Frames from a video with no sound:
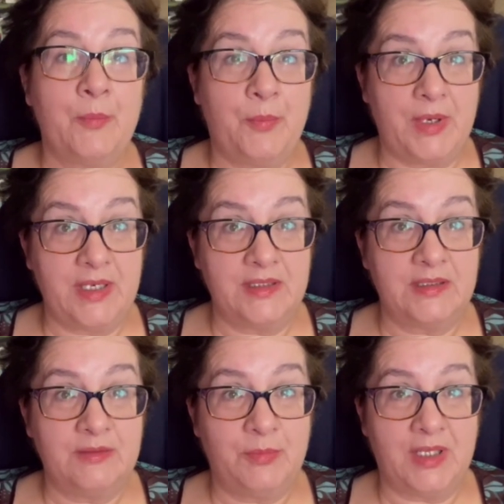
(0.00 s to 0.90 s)

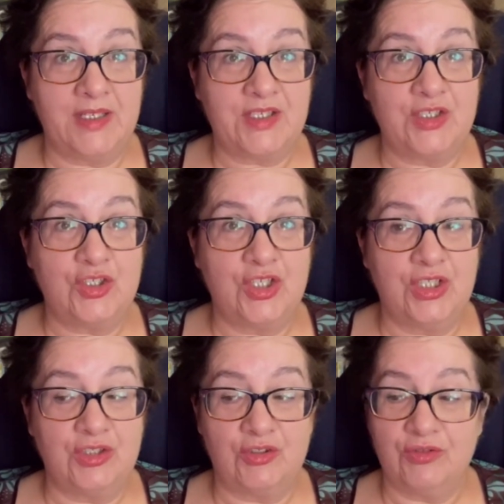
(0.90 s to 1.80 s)
But plans can
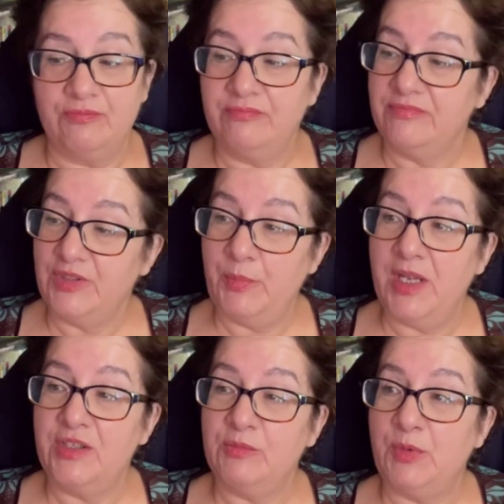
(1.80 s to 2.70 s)
change.
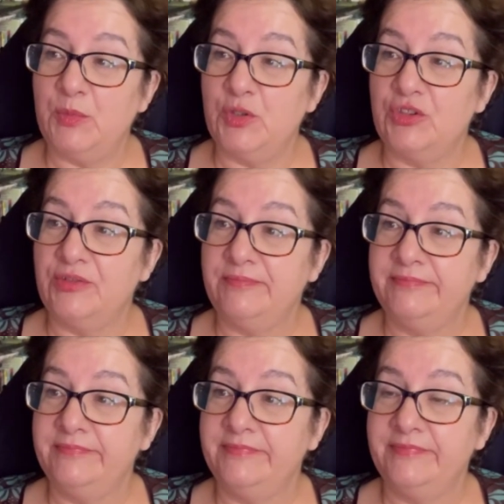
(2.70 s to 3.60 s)
Depends on my mood
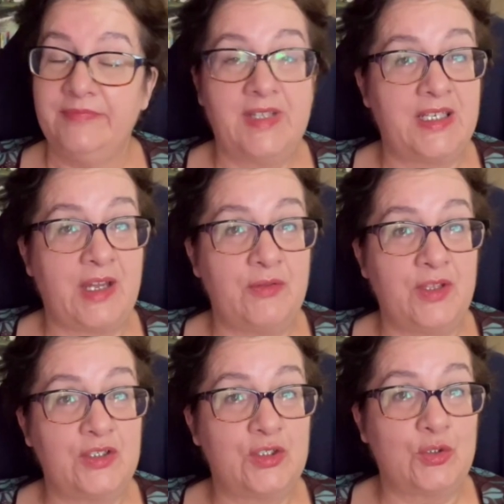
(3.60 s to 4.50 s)
and how
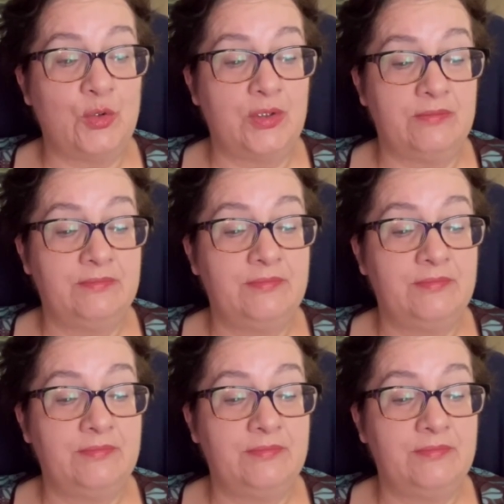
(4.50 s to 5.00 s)
things are going.